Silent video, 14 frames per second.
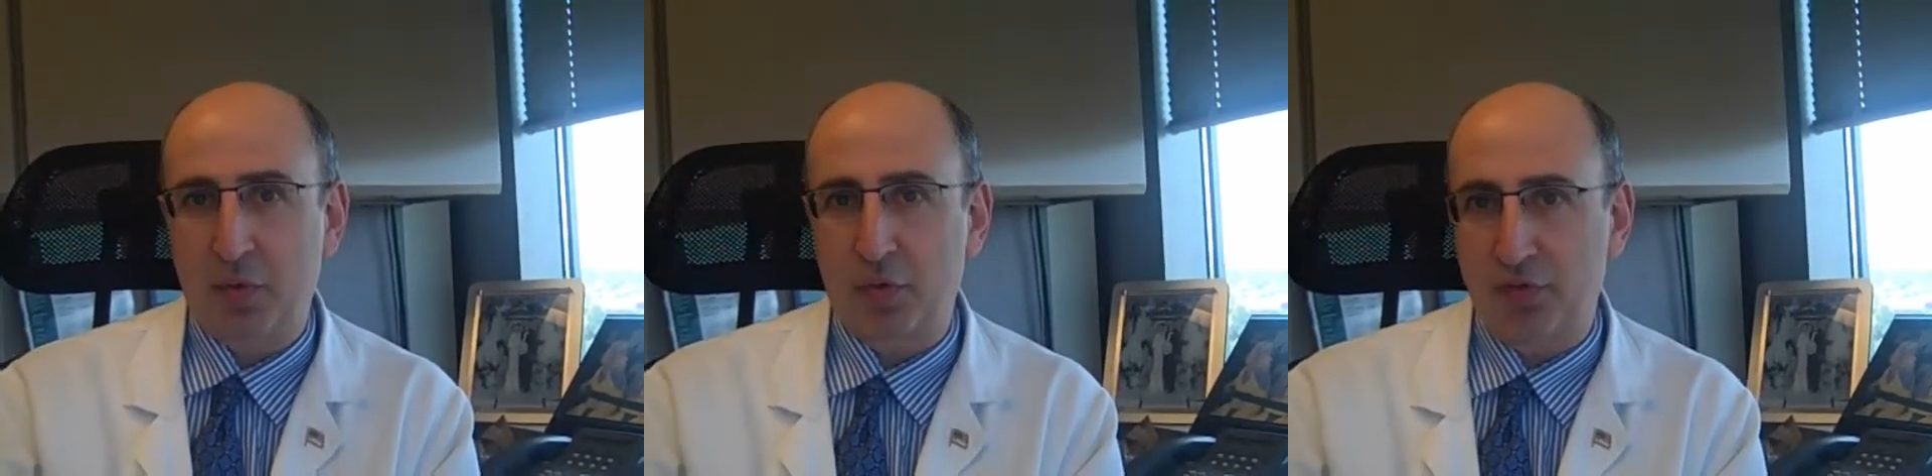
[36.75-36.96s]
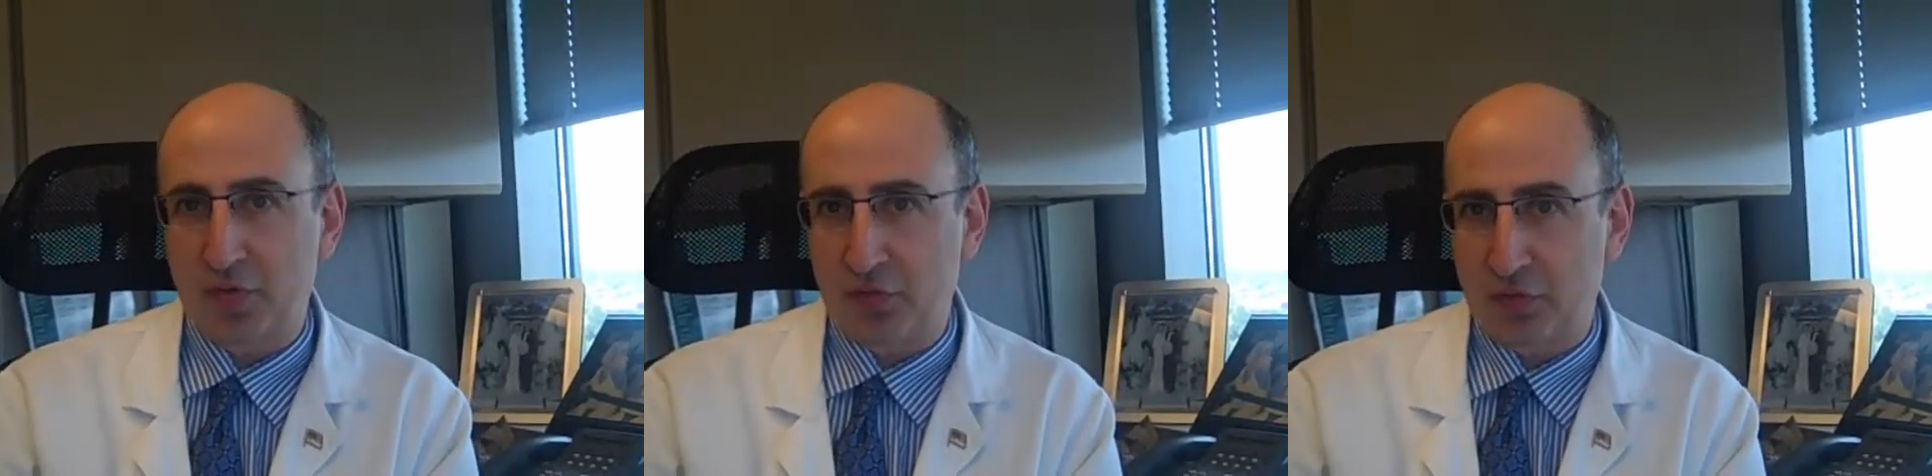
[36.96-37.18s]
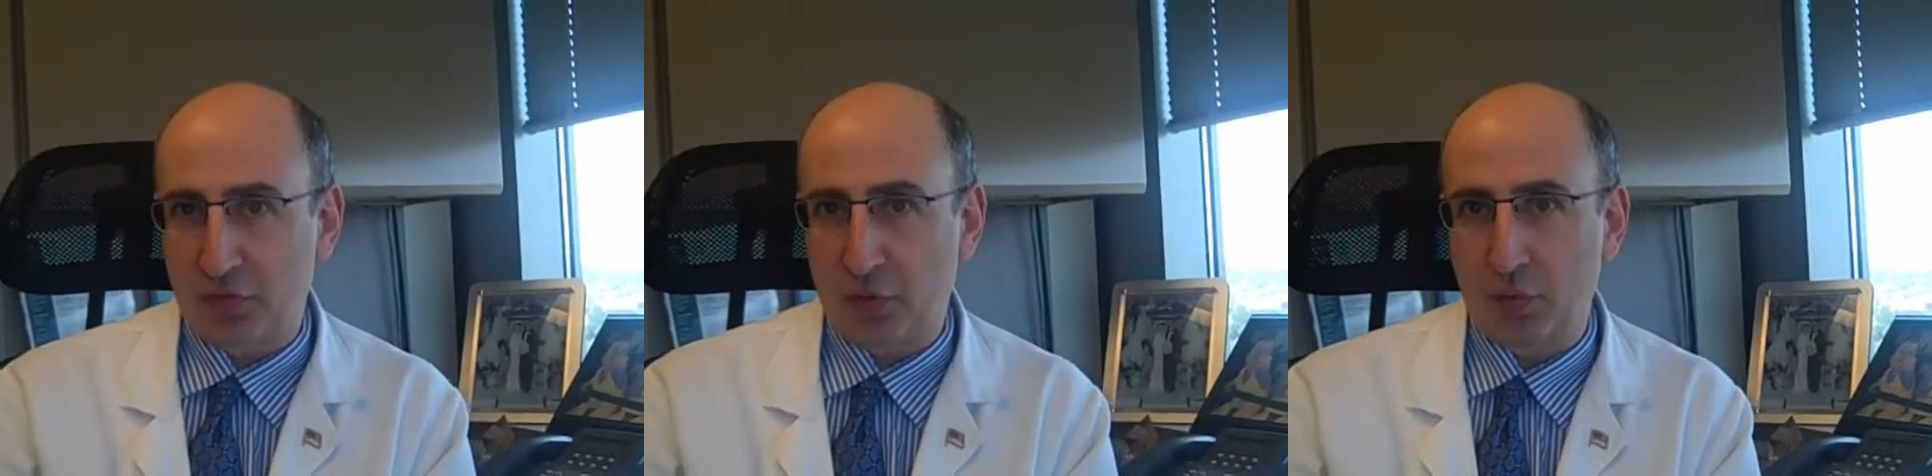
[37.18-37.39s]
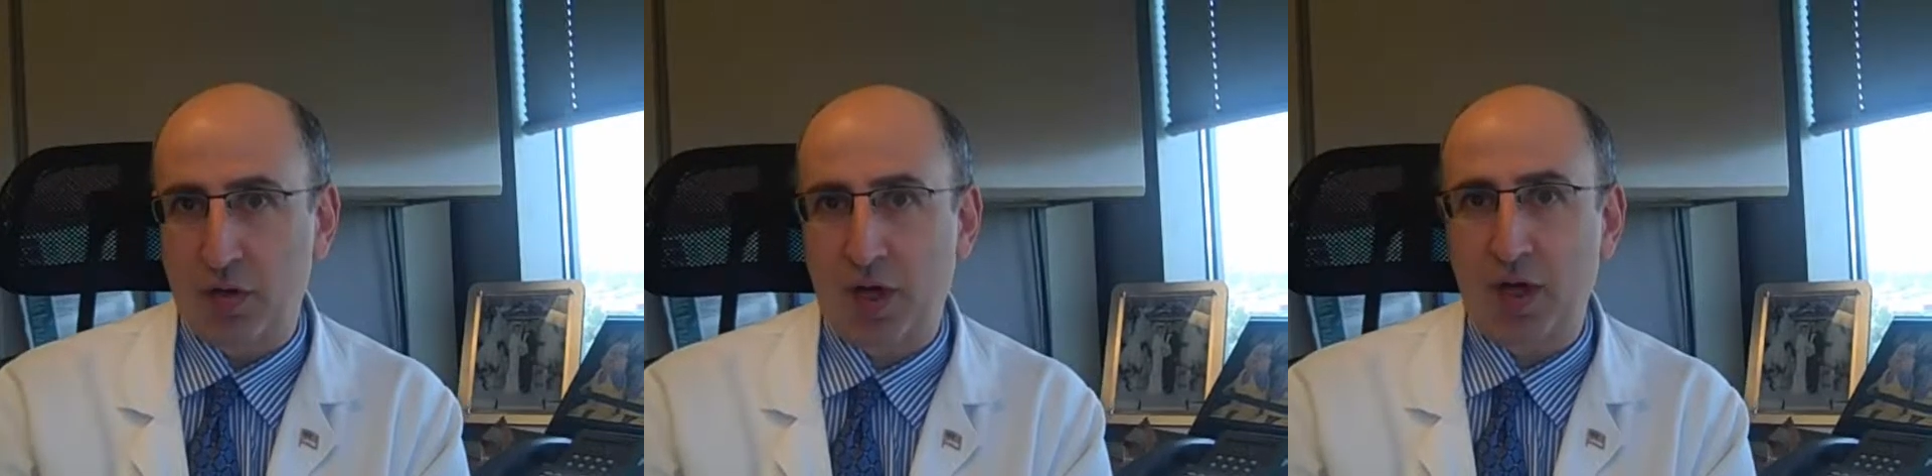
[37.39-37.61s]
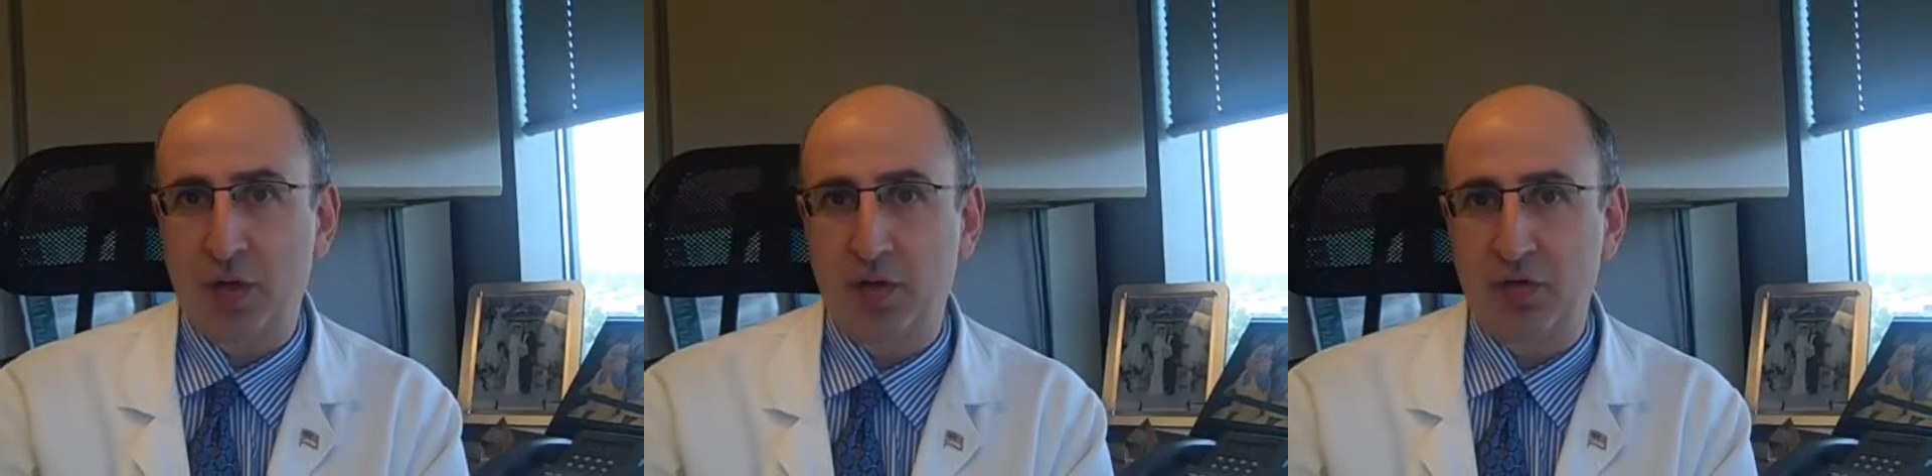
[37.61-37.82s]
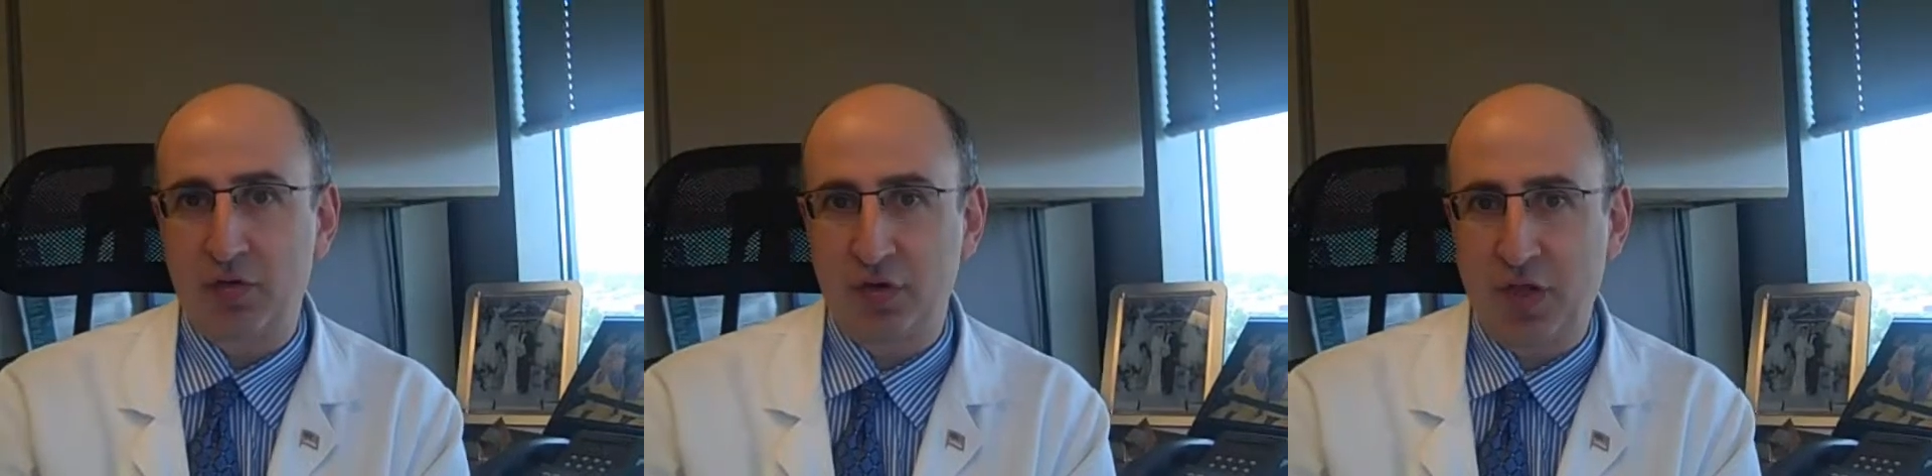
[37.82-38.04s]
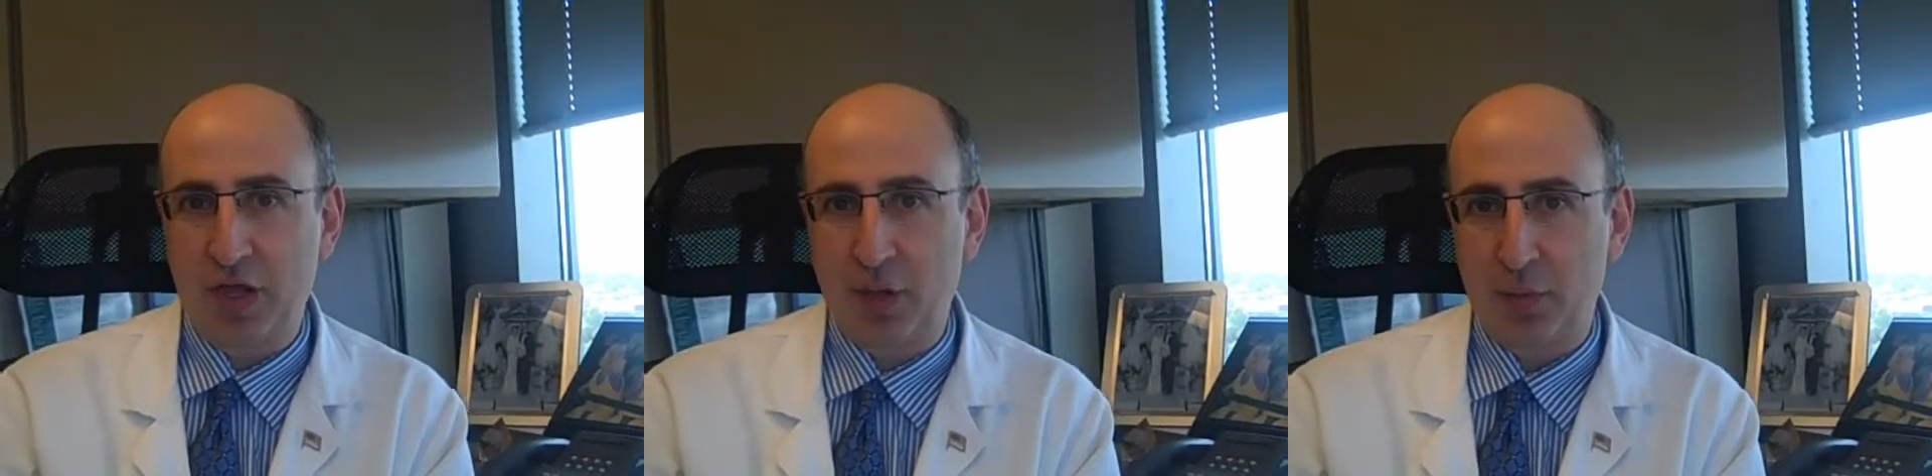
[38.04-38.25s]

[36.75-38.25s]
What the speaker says: because there's no guarantee